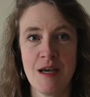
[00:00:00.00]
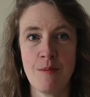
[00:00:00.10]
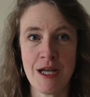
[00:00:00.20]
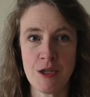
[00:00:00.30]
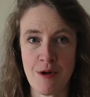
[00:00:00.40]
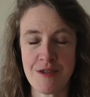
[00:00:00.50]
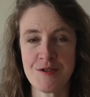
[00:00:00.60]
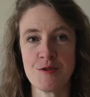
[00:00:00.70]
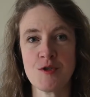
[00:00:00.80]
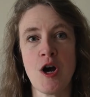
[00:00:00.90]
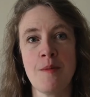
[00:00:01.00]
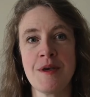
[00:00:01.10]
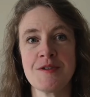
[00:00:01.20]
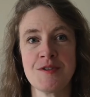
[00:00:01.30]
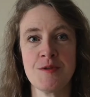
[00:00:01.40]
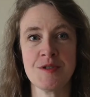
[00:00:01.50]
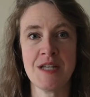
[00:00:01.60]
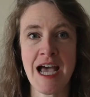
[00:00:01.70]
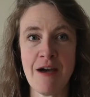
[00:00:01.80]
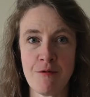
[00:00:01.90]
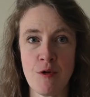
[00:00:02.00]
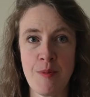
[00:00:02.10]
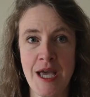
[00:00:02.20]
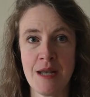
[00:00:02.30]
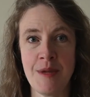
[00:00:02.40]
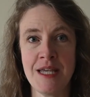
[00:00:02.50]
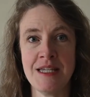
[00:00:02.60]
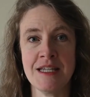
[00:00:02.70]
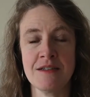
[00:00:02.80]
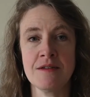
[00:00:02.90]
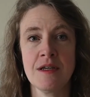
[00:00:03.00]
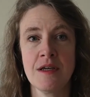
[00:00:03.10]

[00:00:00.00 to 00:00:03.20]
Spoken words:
by Lorenzo Thomas, who's an Afro-Panamanian